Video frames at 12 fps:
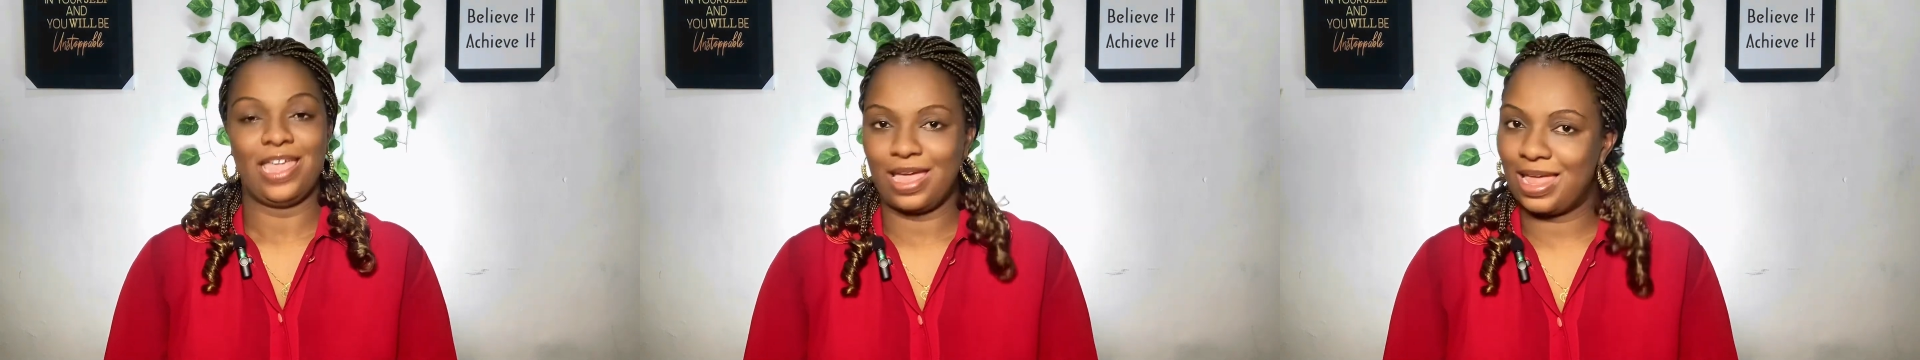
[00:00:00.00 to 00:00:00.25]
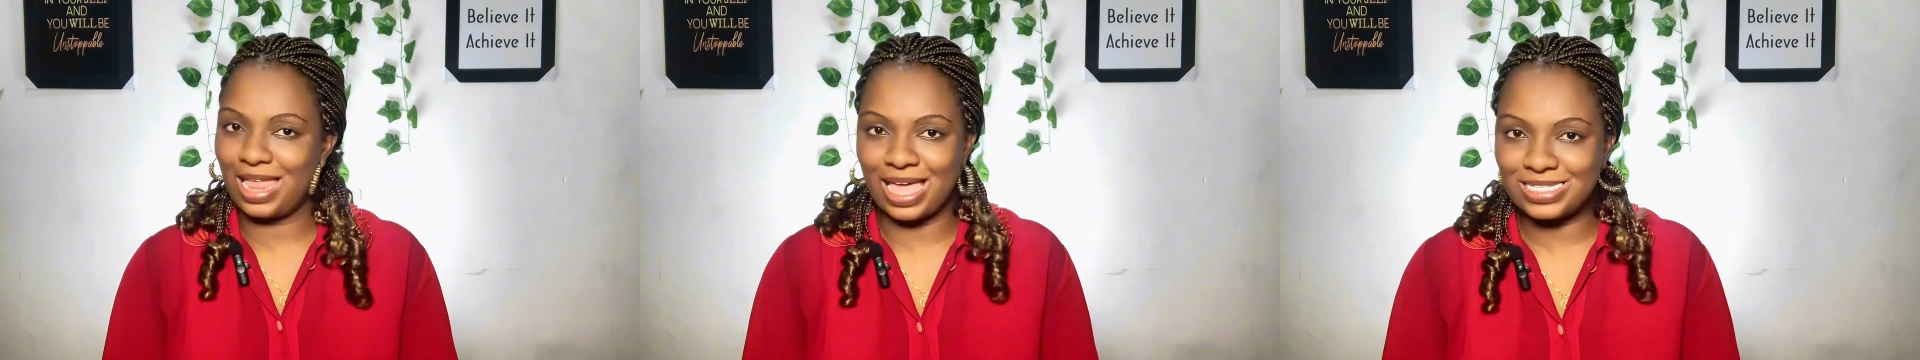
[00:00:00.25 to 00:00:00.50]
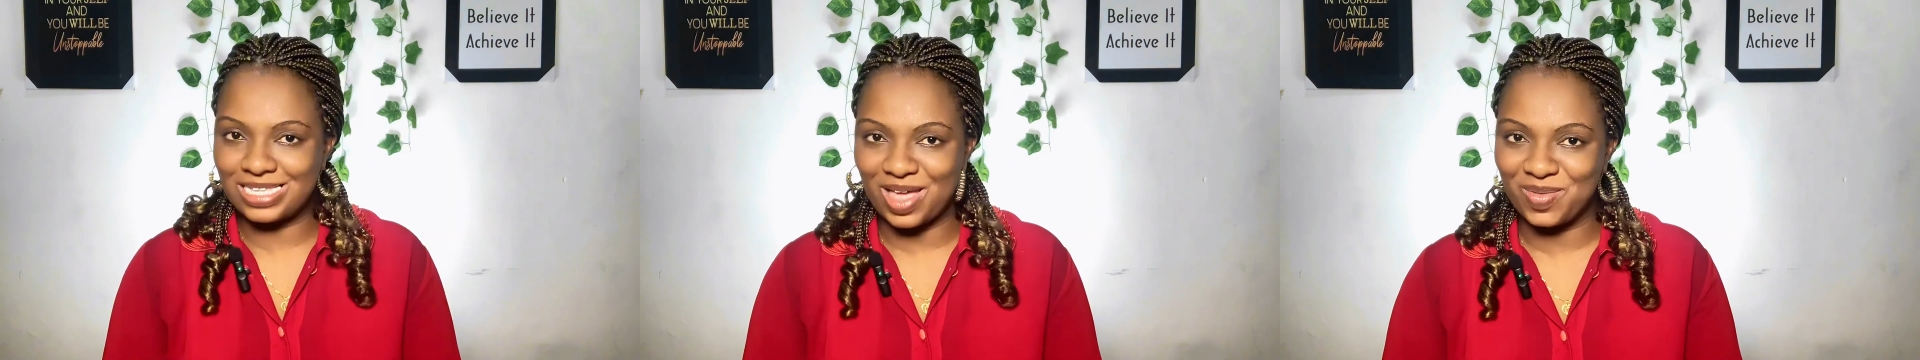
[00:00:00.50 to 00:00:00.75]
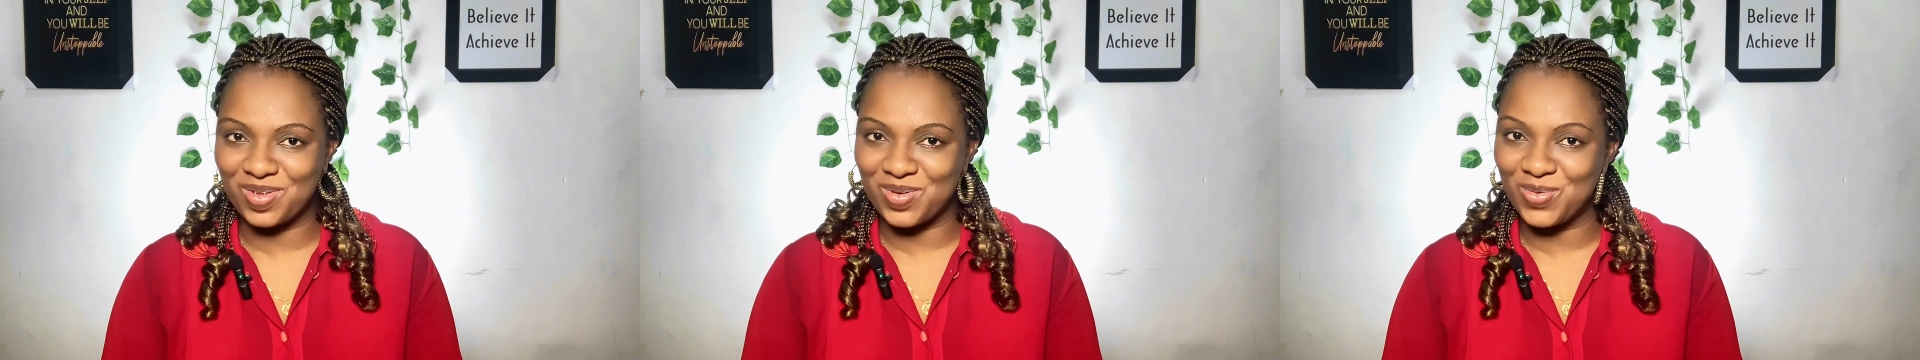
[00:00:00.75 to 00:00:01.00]
Like, tell
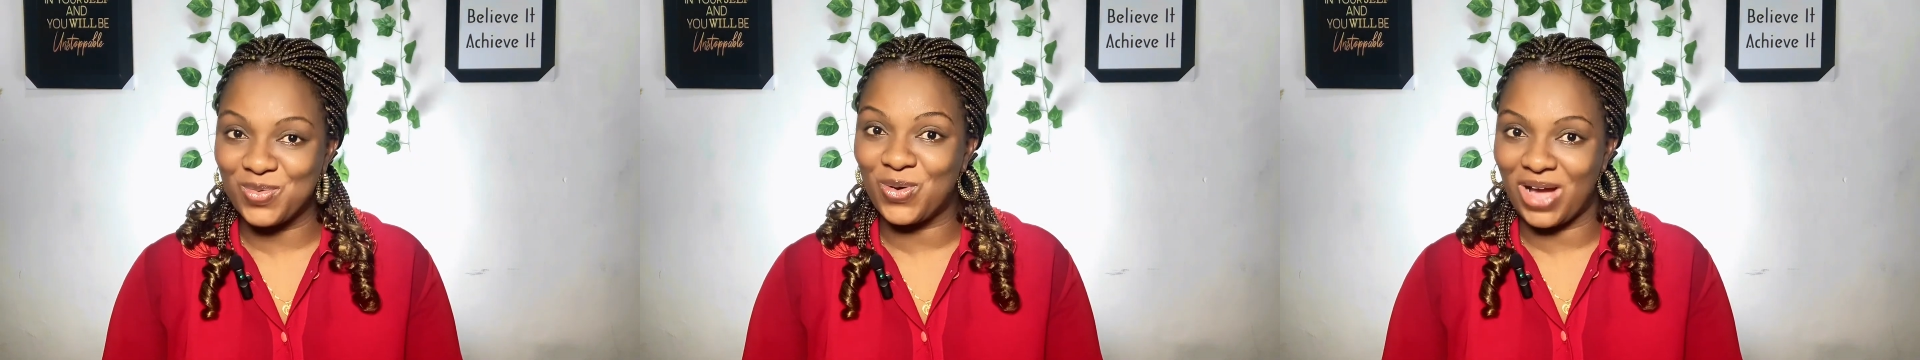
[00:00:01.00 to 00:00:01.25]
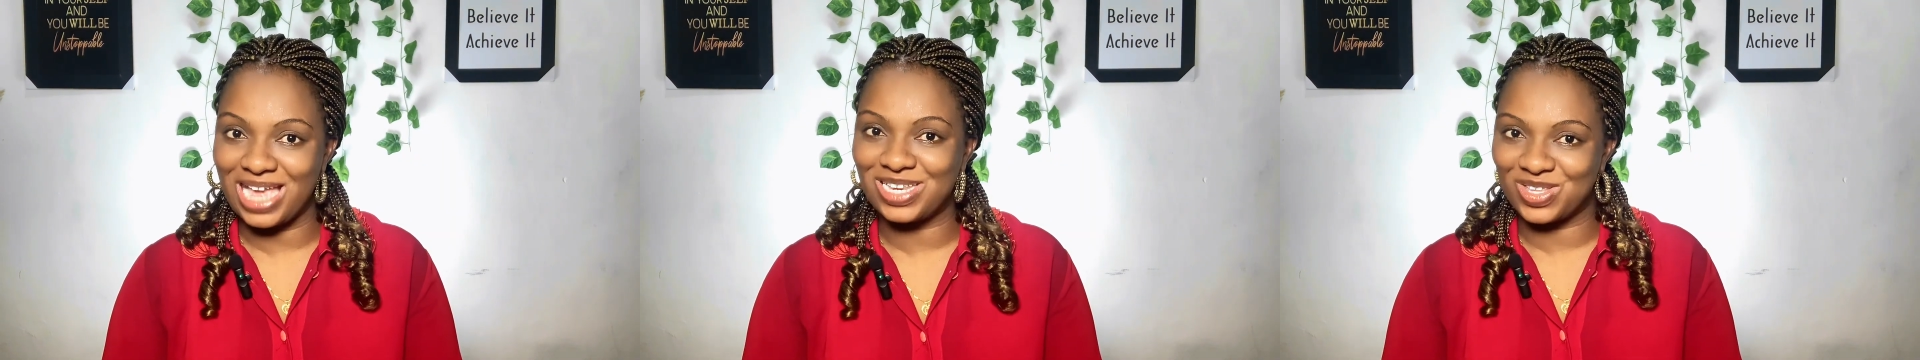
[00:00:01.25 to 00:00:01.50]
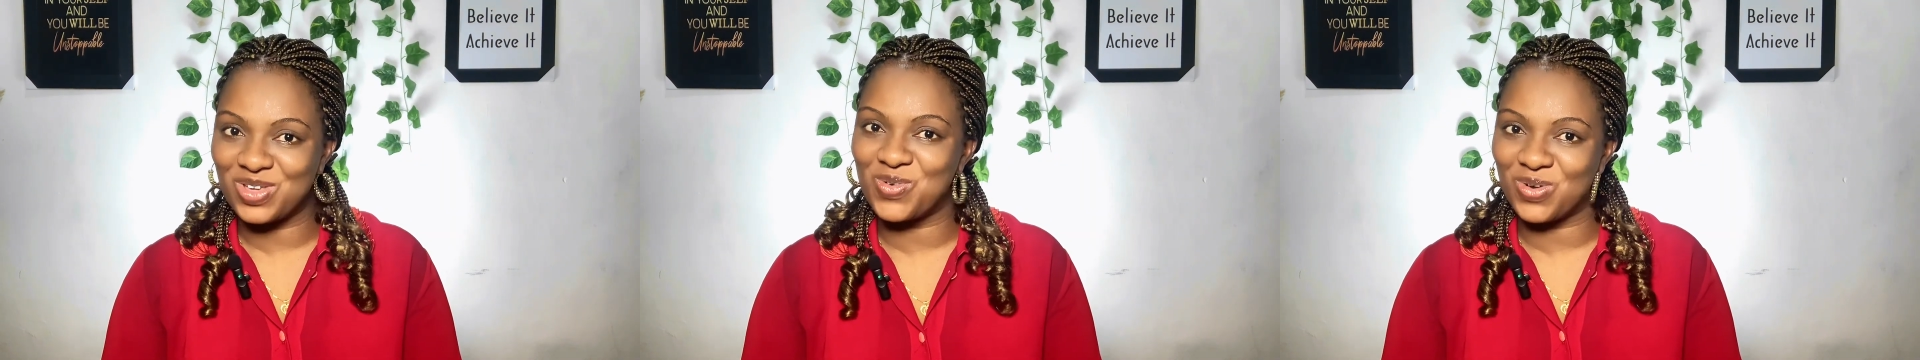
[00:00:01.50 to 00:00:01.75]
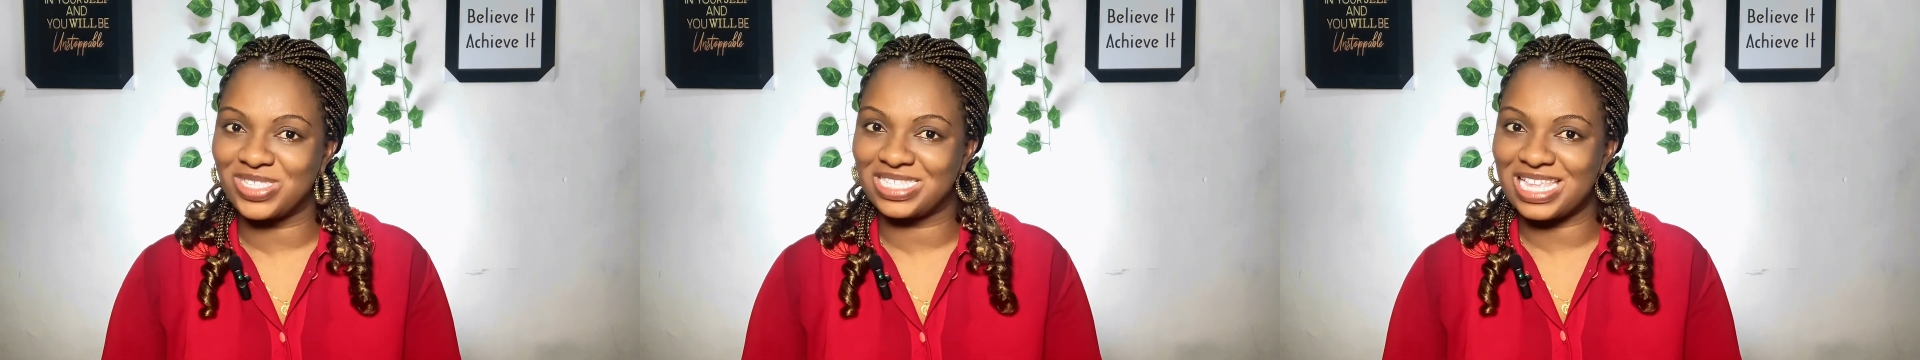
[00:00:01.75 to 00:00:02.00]
me, why do you
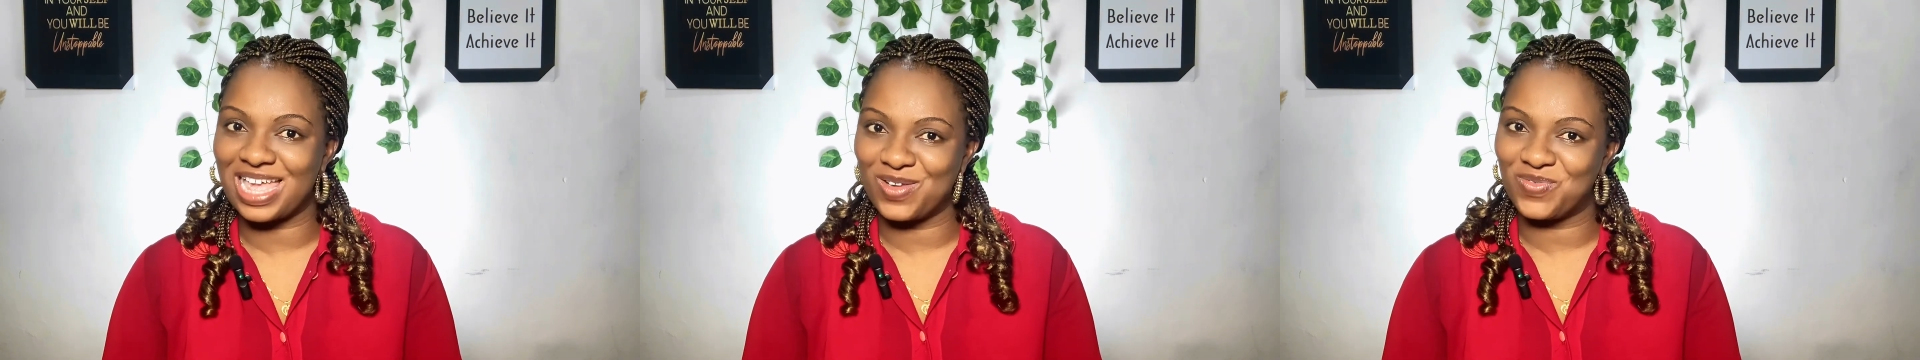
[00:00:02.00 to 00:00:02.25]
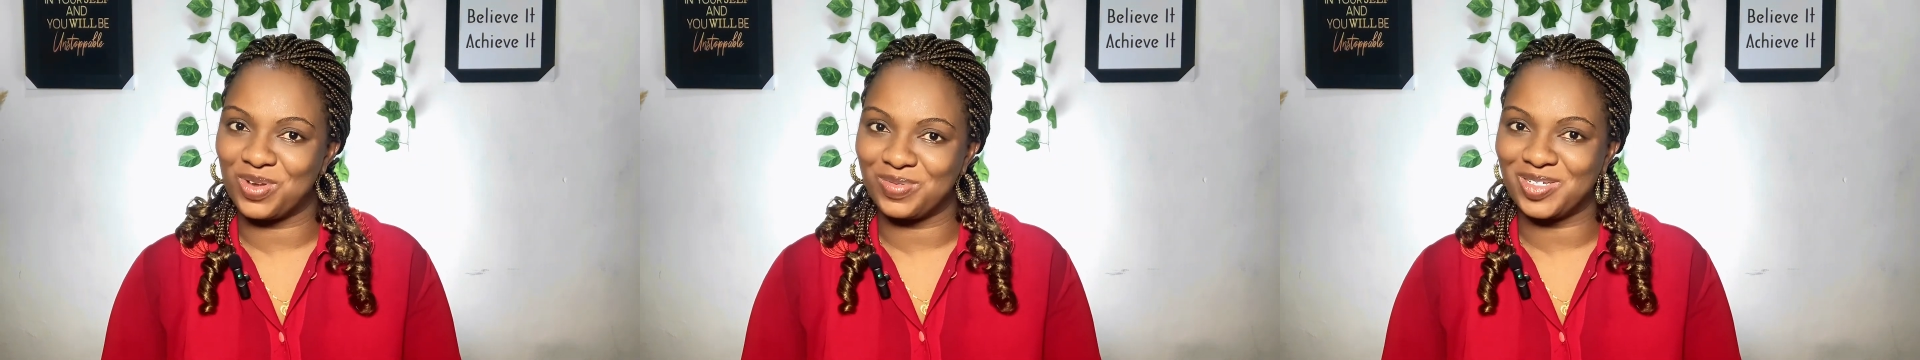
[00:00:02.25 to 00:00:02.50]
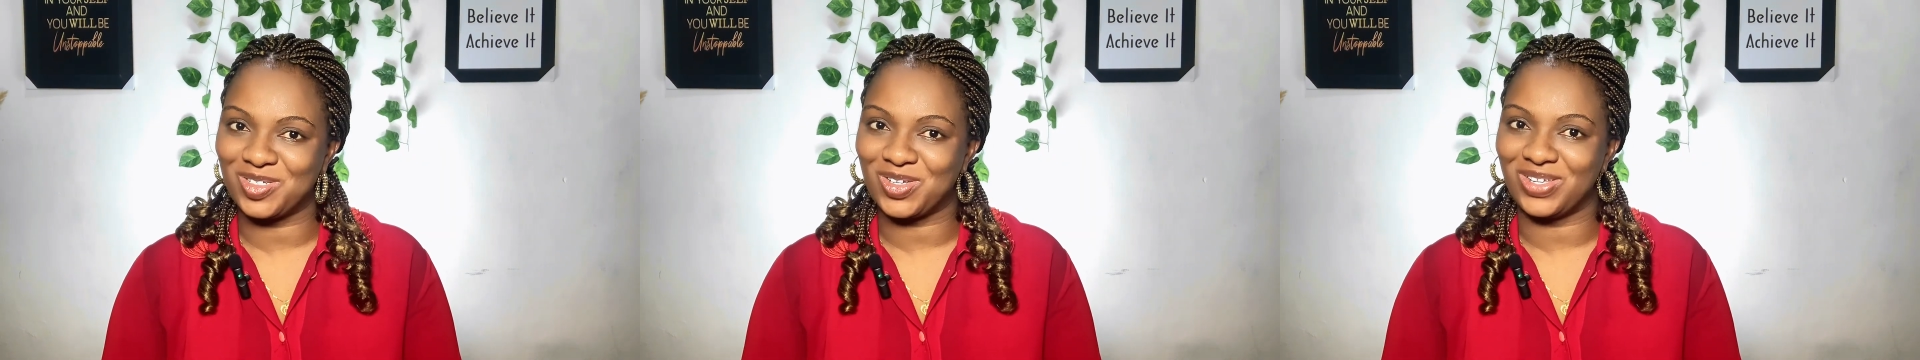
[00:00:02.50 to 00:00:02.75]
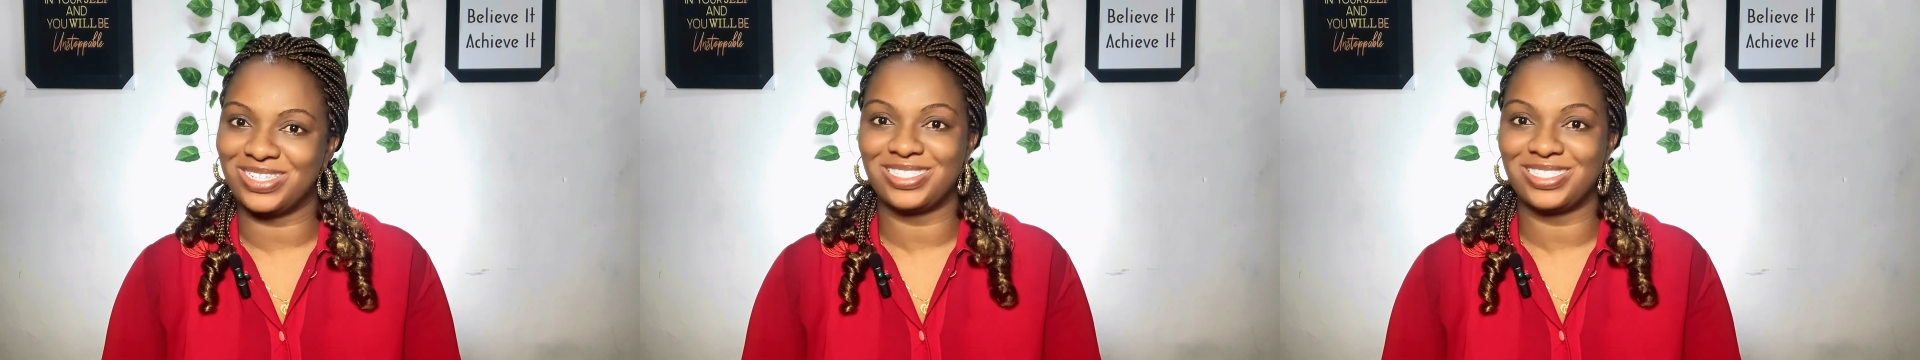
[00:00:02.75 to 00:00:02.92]
want that information